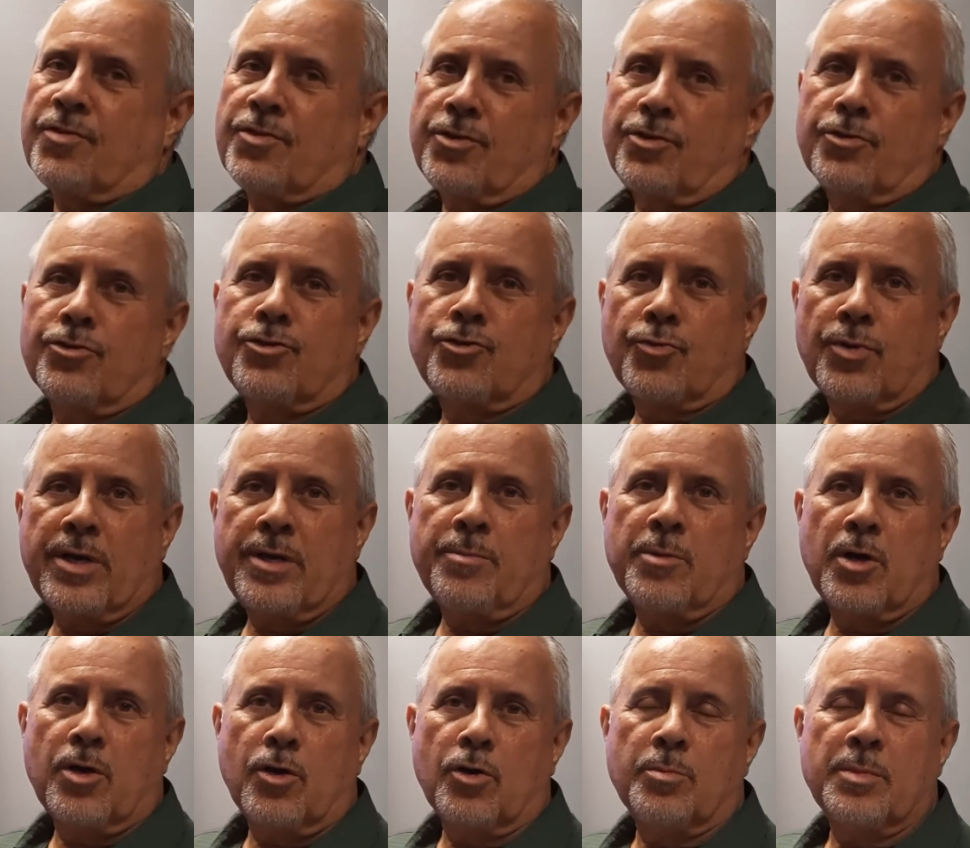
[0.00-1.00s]
your dream
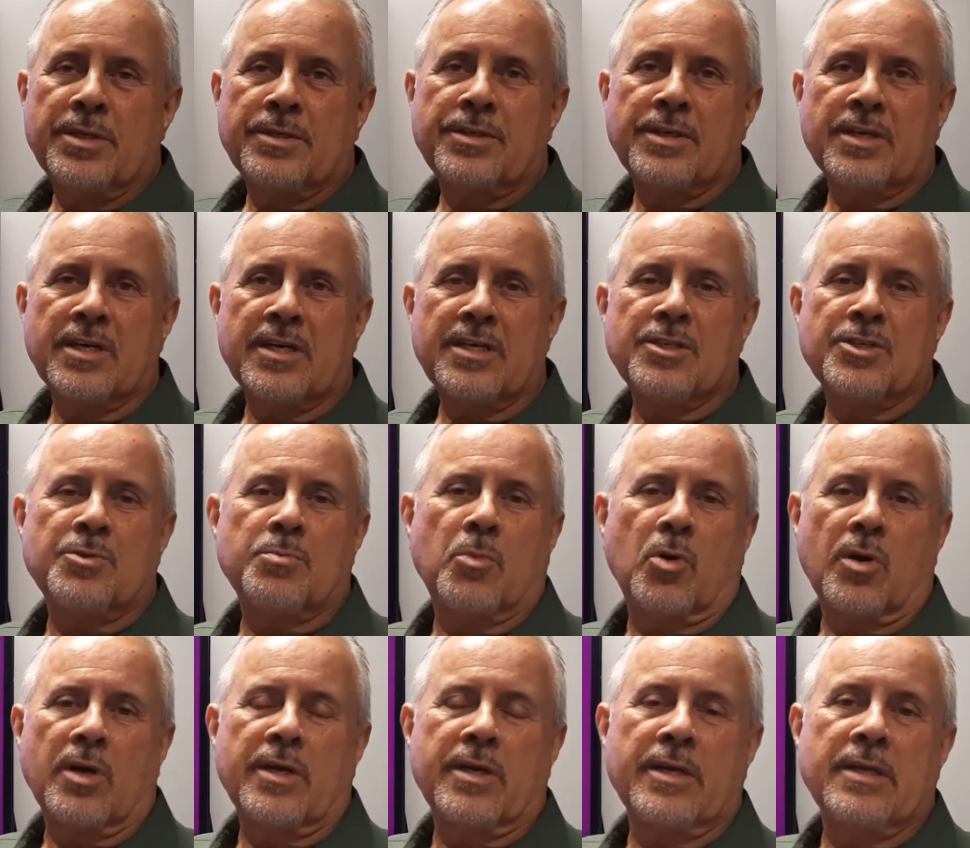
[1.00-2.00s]
home in today's
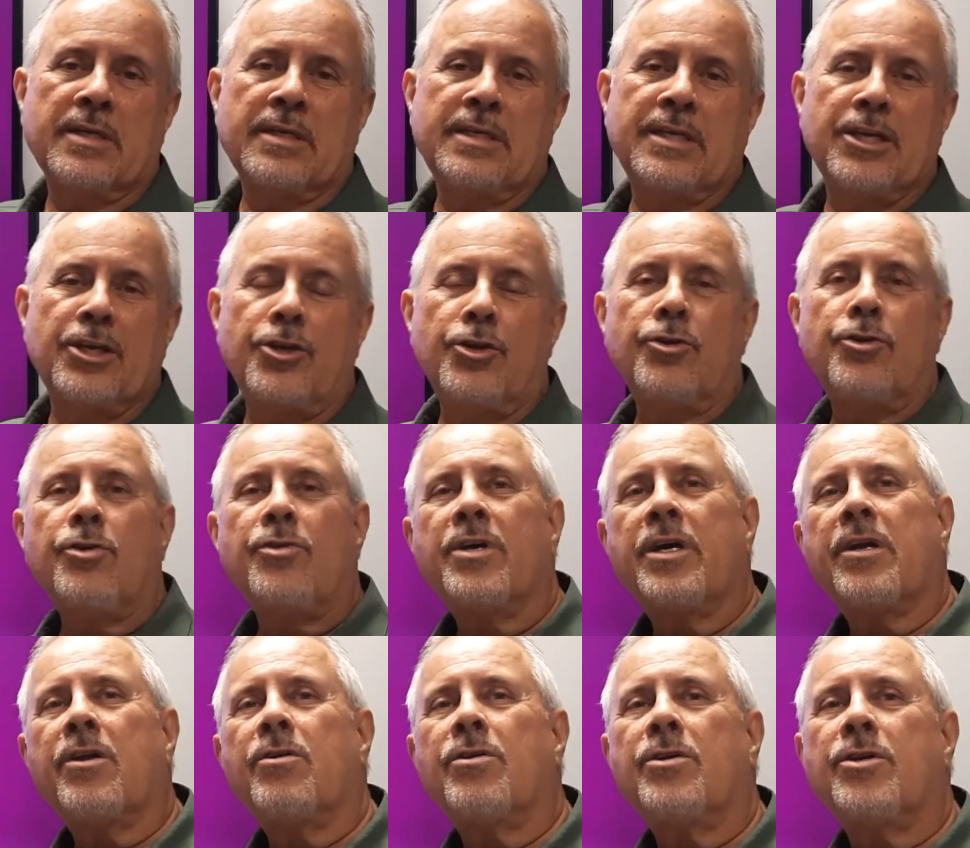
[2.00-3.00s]
market, can you do that
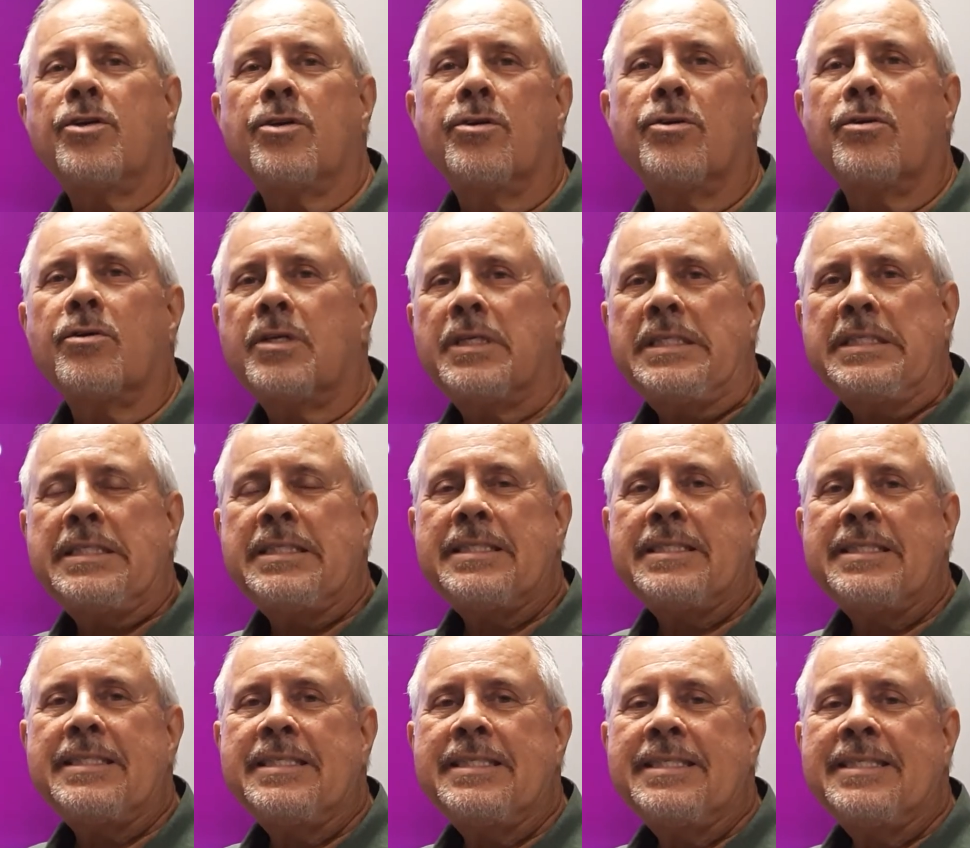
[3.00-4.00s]
on Google?
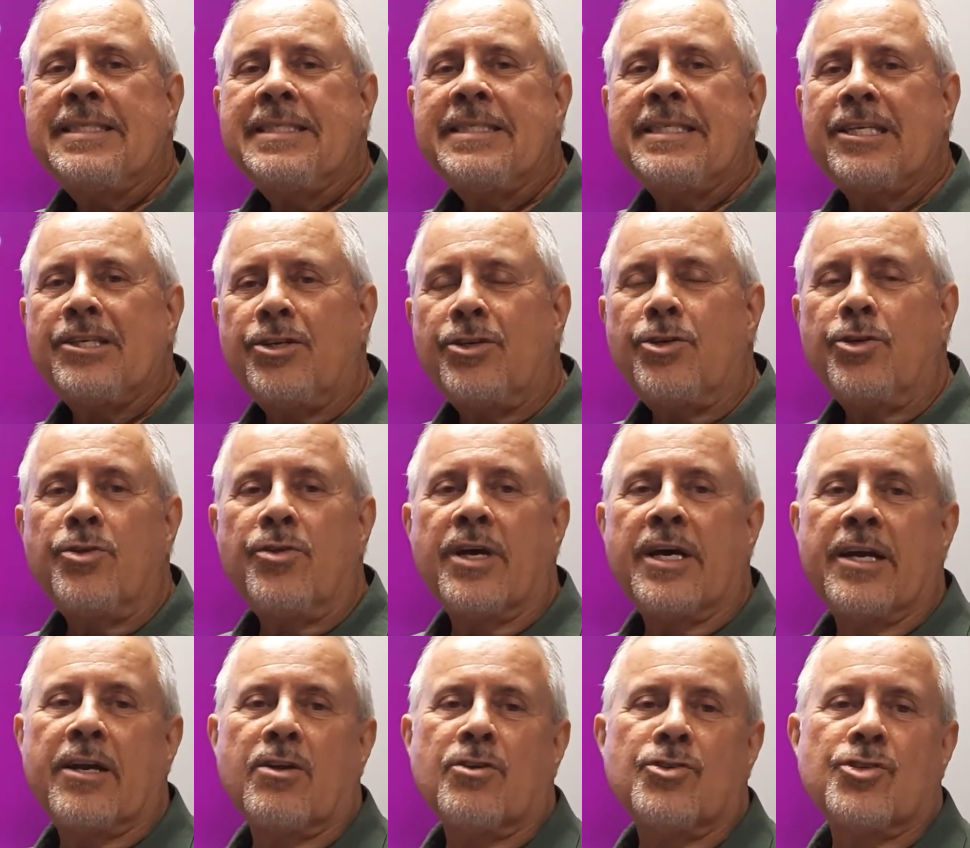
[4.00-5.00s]
Can you do
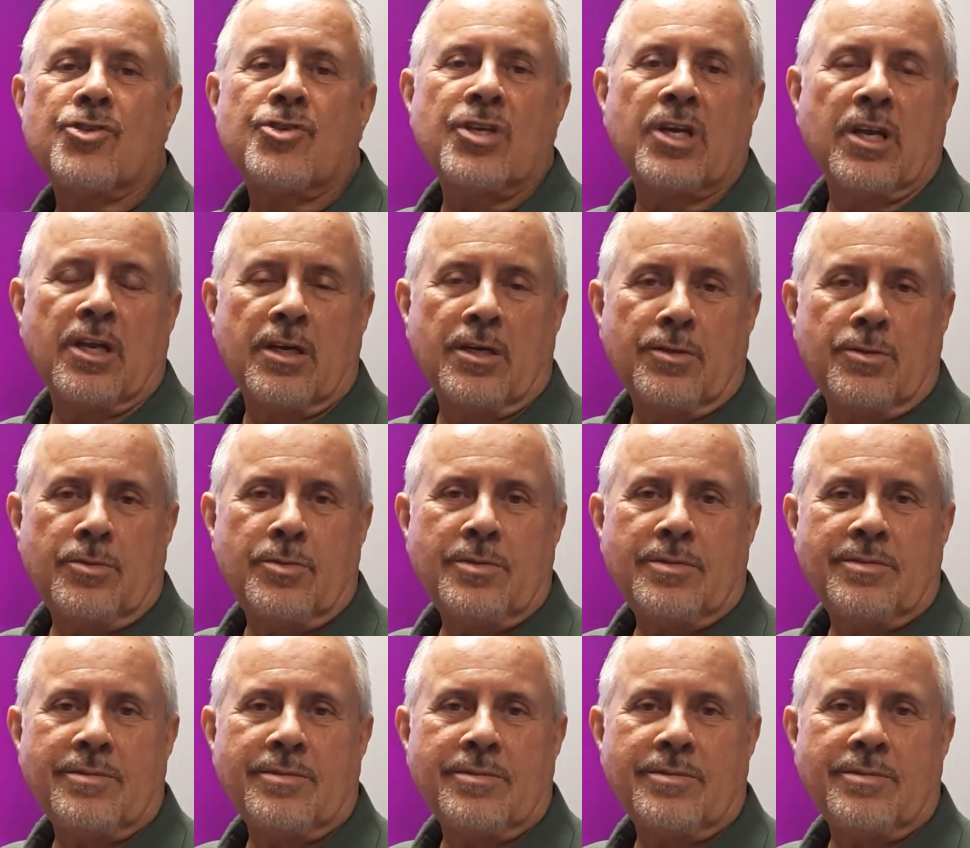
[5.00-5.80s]
that on Zillow?